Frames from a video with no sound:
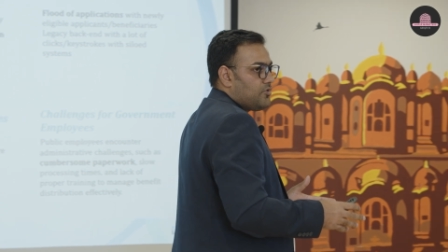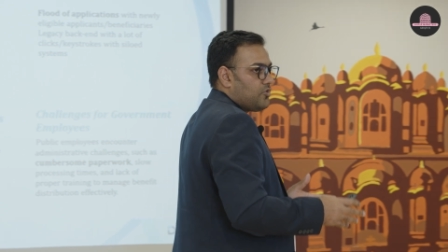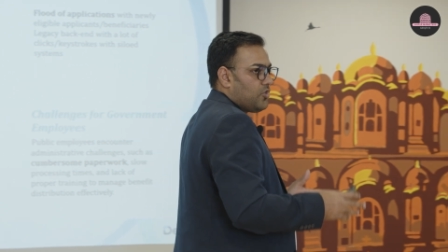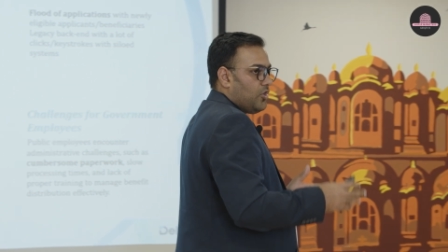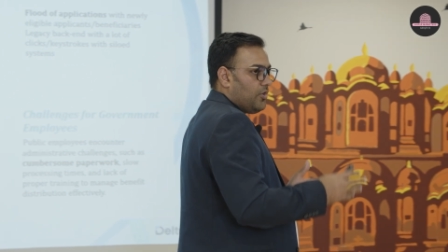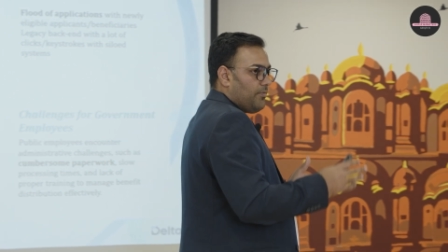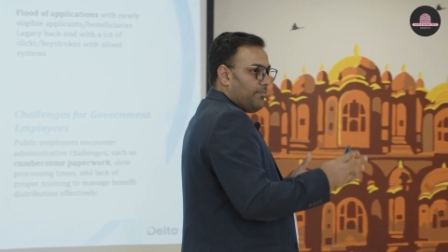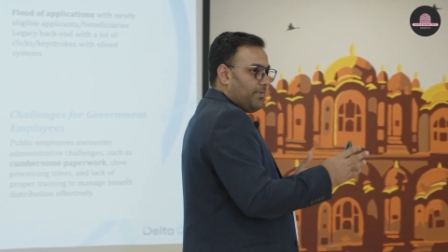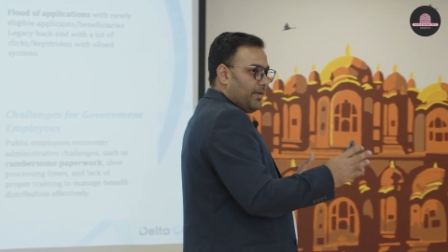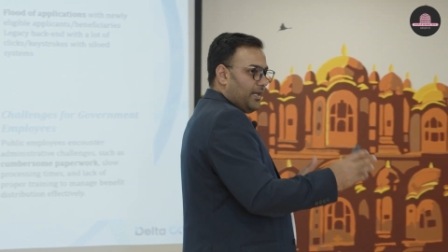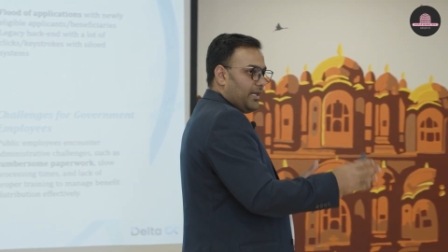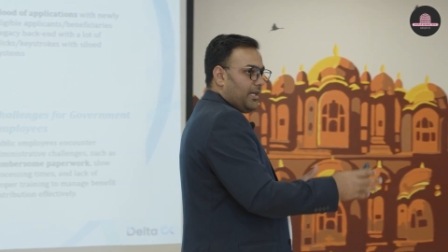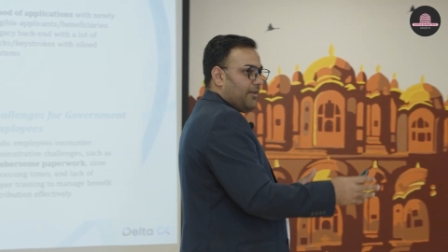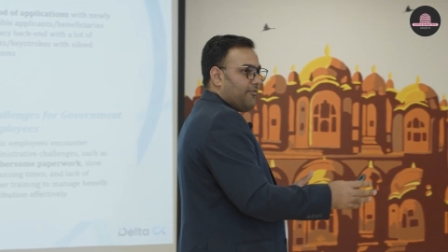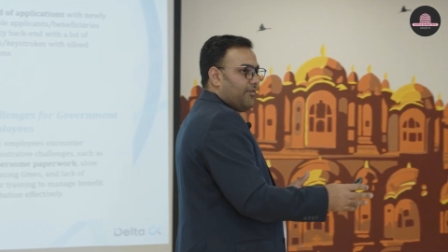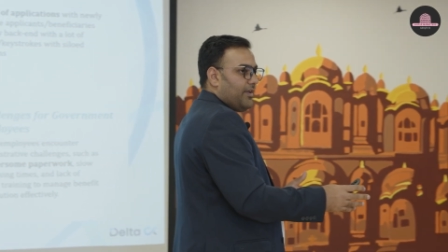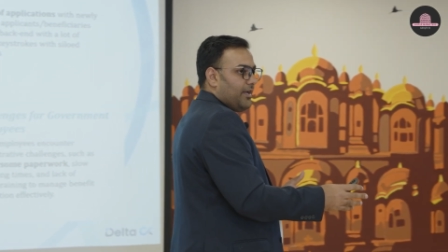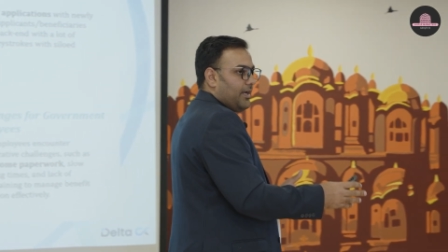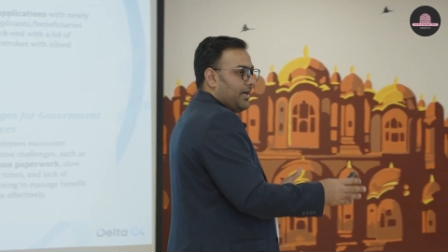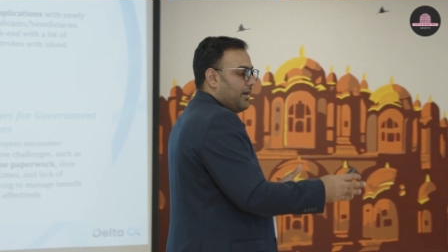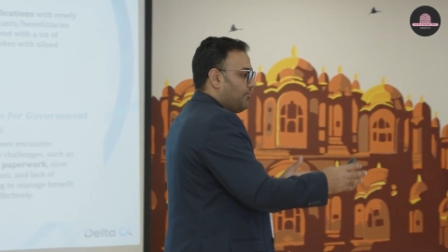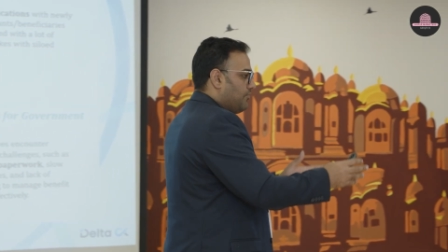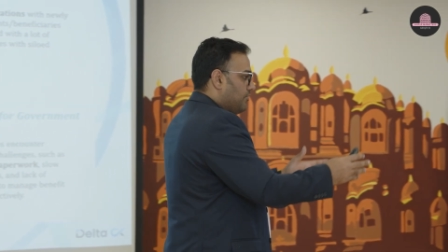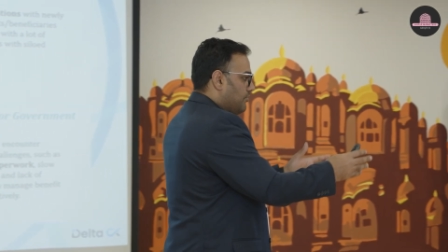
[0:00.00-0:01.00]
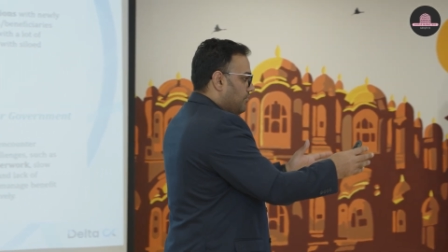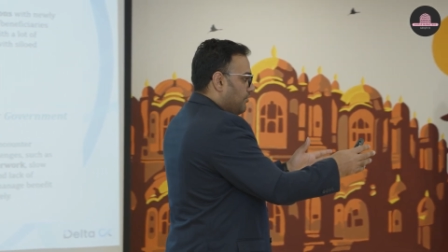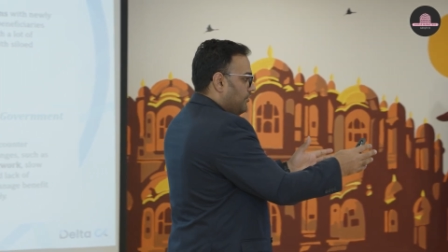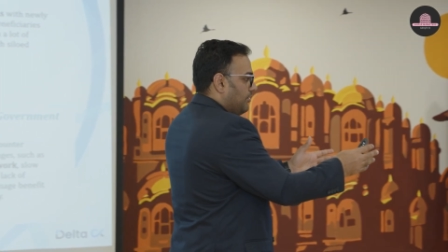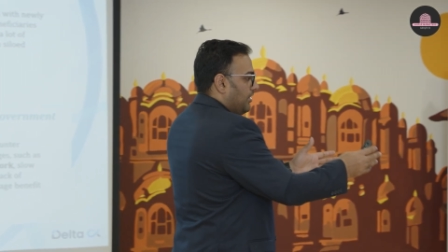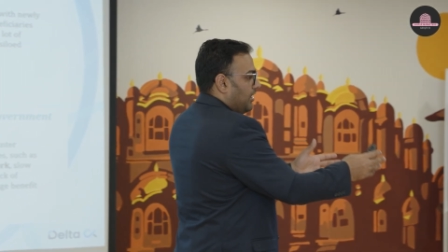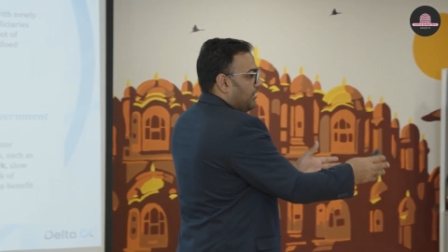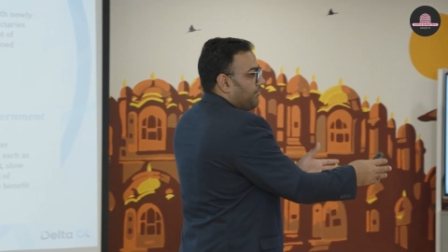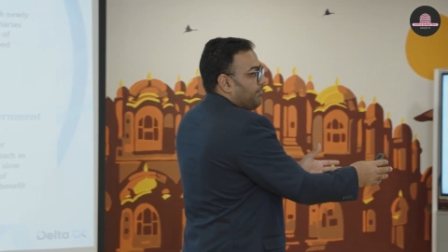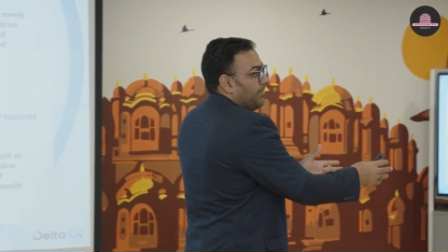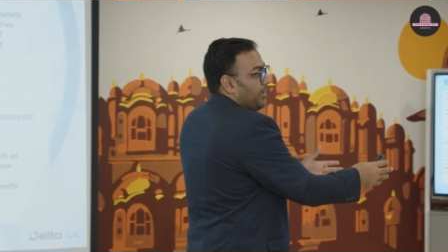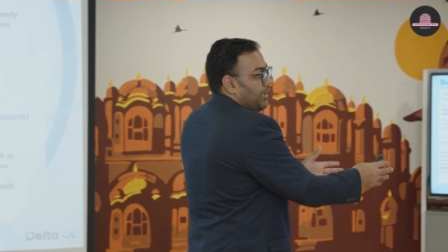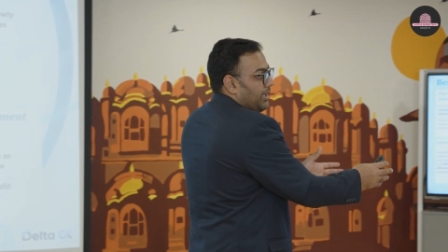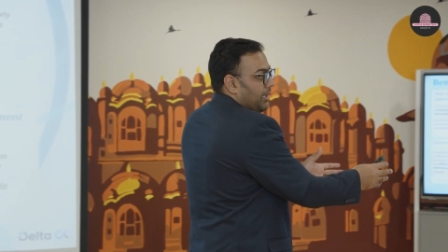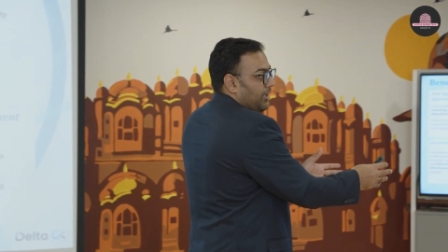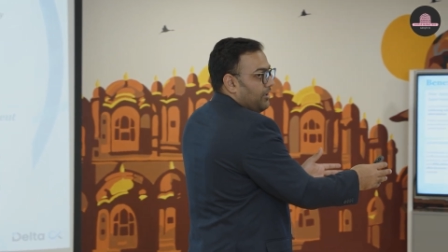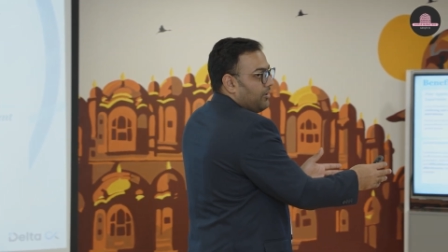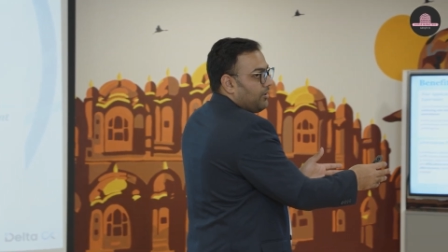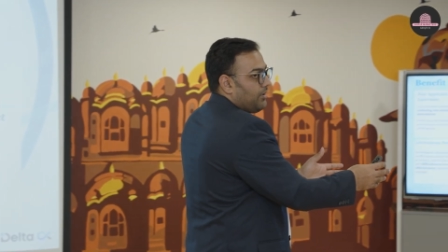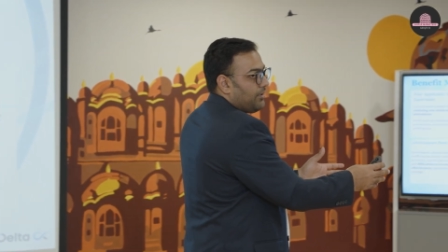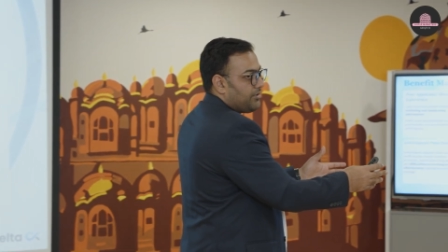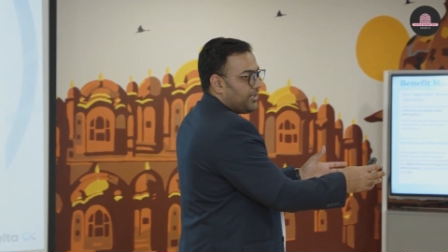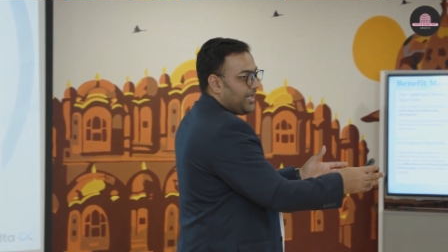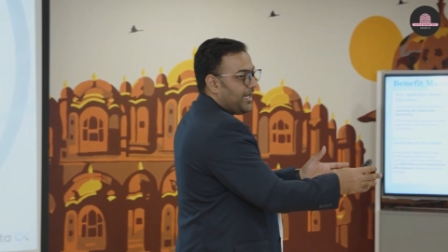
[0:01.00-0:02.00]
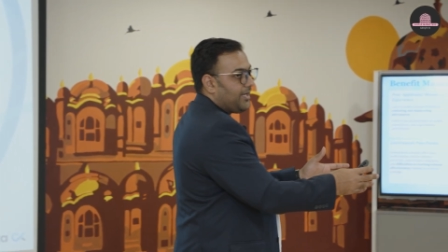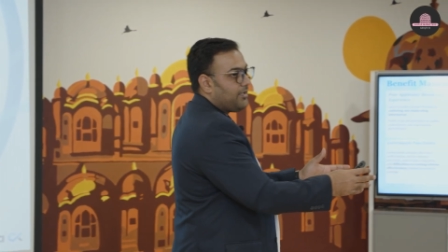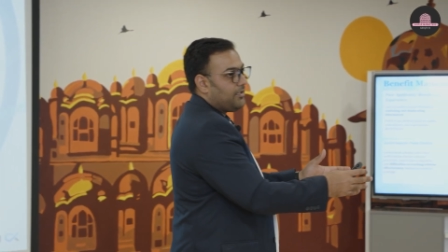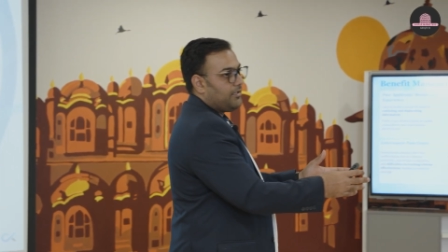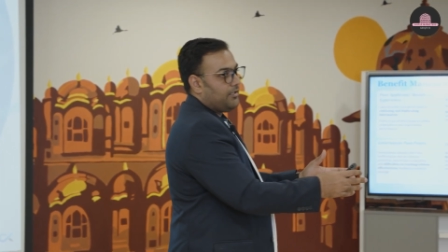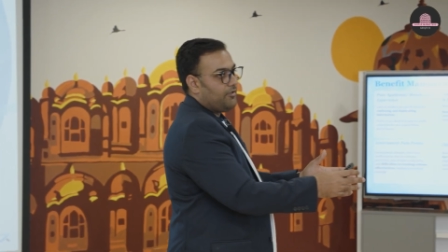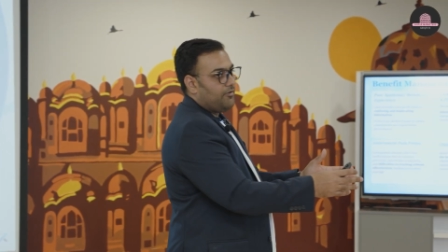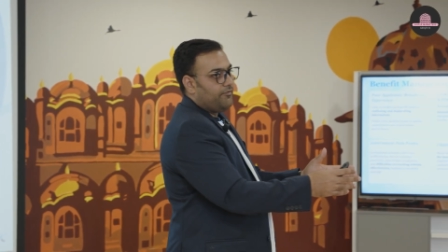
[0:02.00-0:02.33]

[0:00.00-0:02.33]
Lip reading: should be giving out to this particular sector